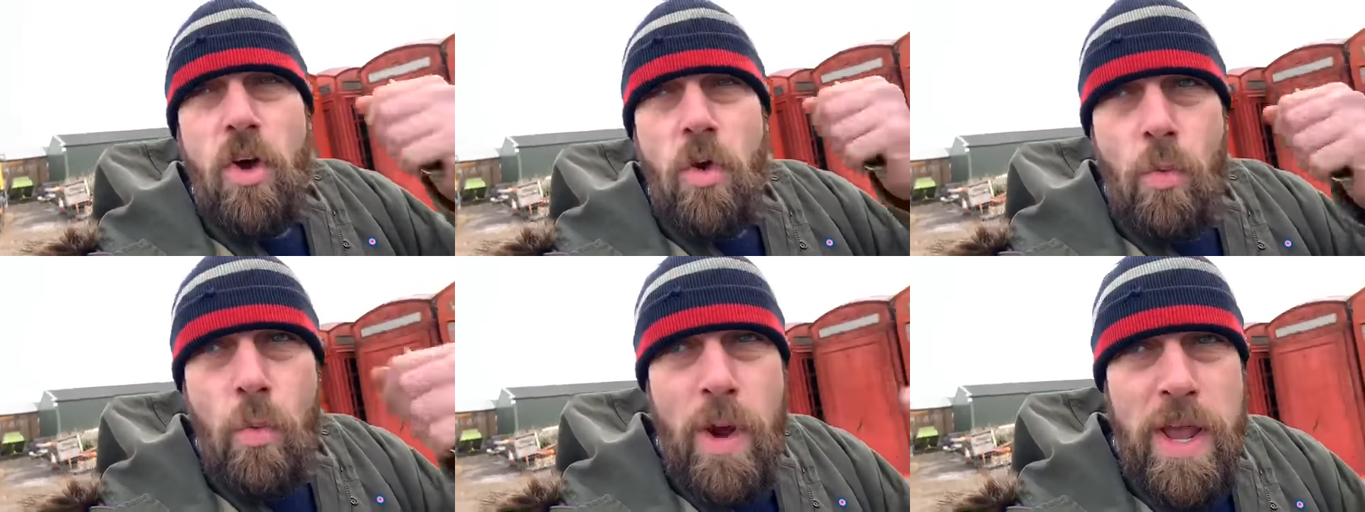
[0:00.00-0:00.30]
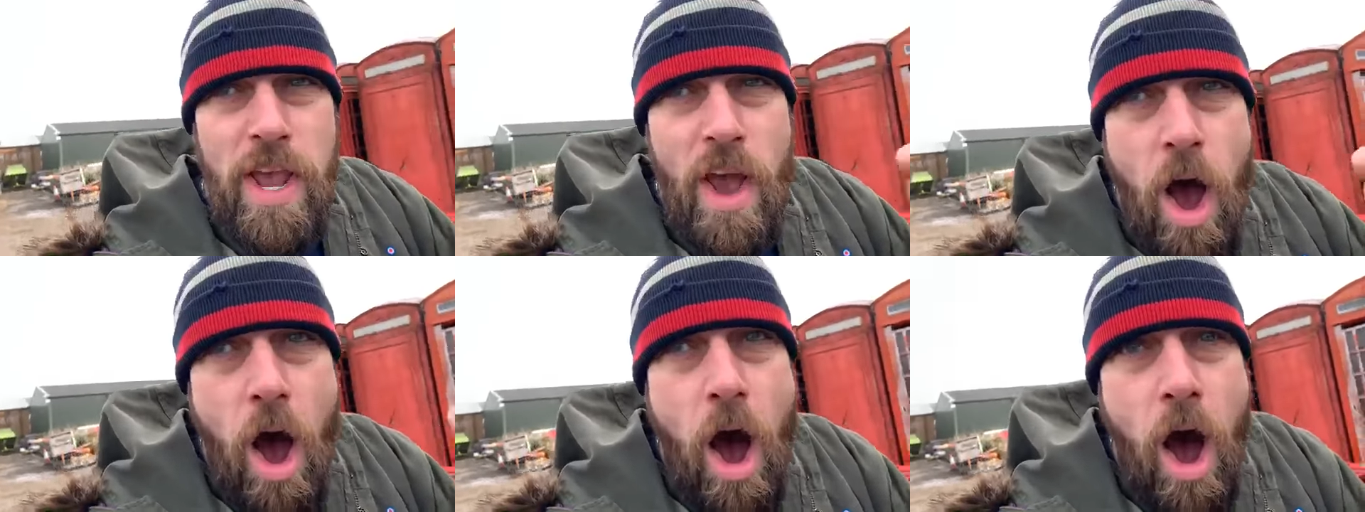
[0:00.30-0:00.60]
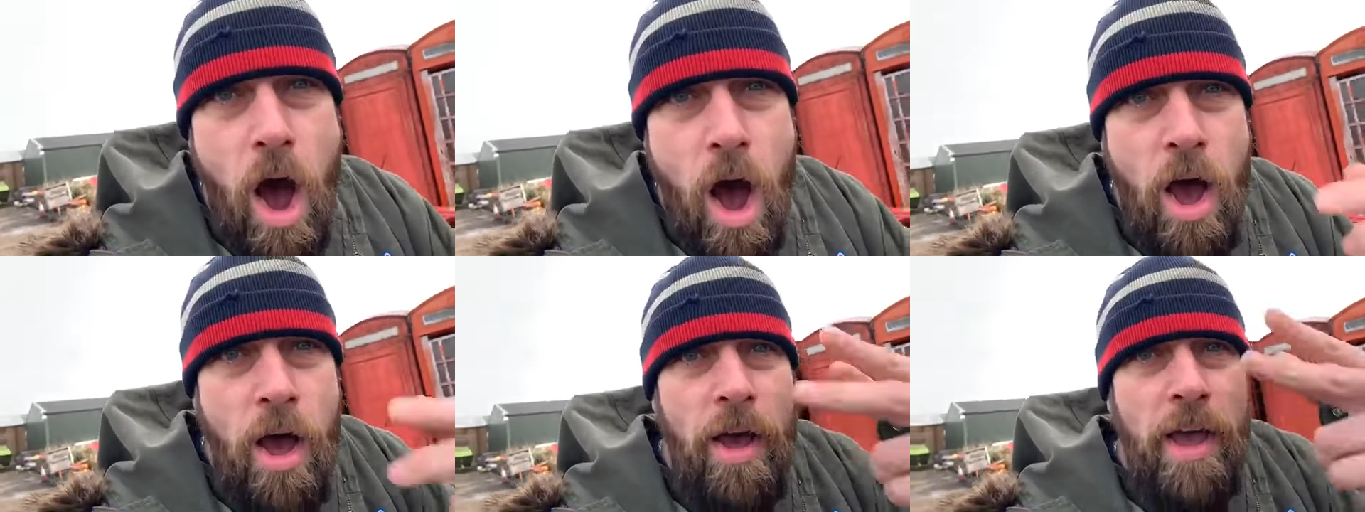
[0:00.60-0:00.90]
we
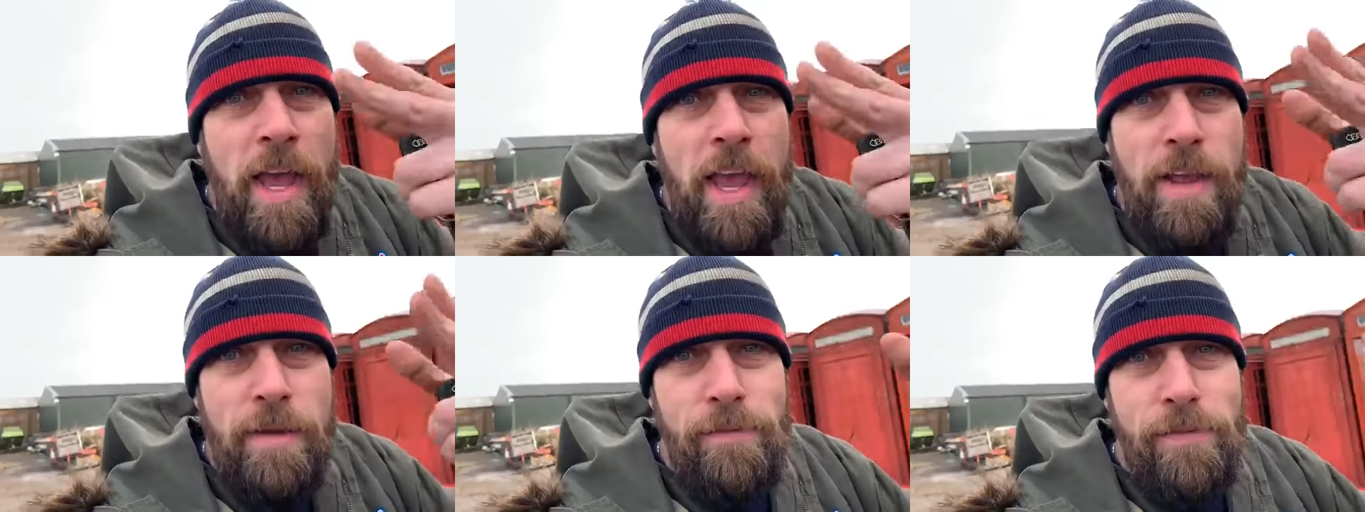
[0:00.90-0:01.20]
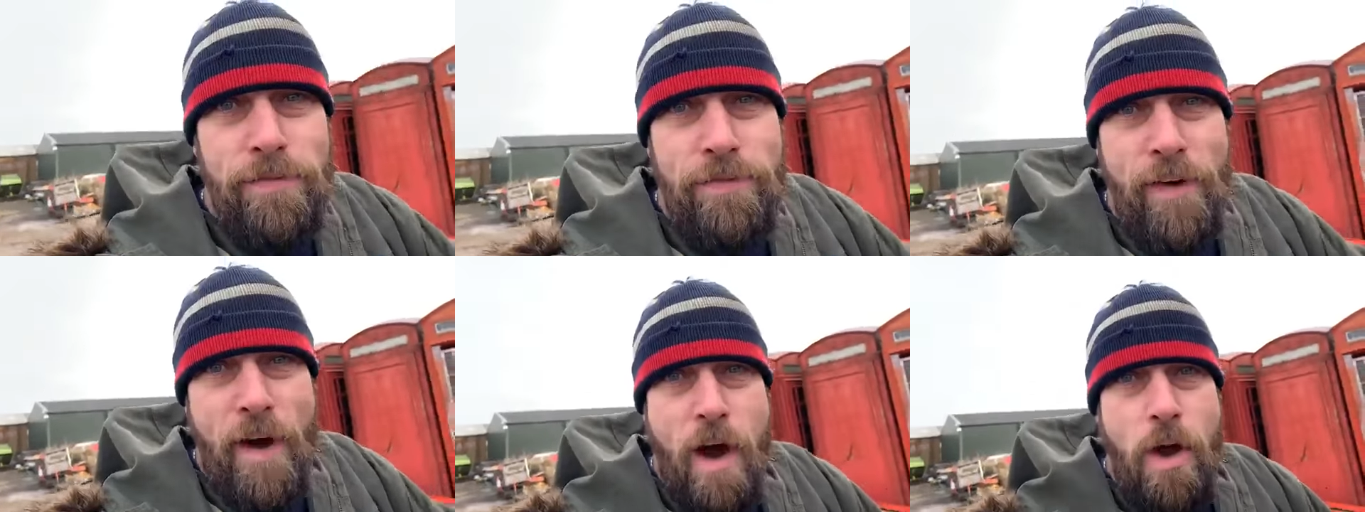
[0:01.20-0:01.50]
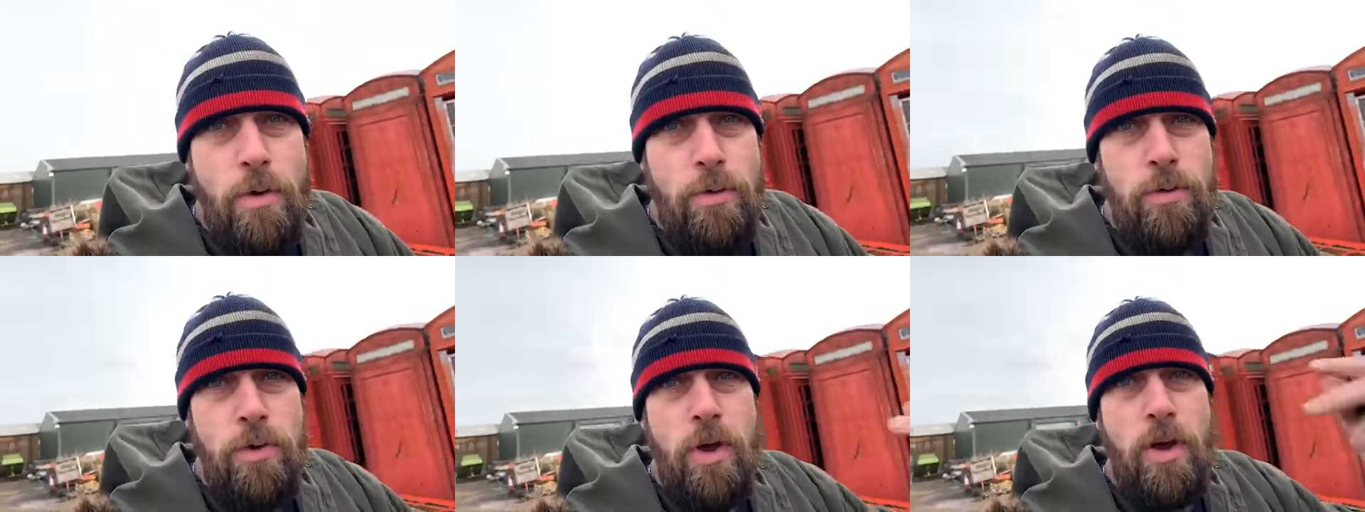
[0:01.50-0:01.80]
are in
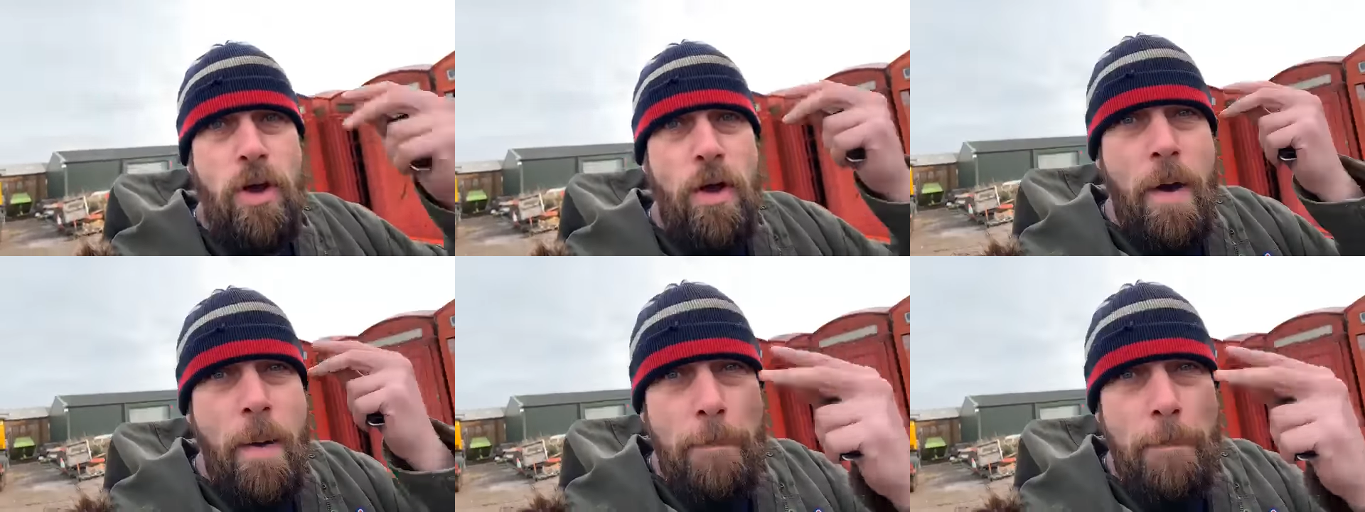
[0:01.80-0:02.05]
phone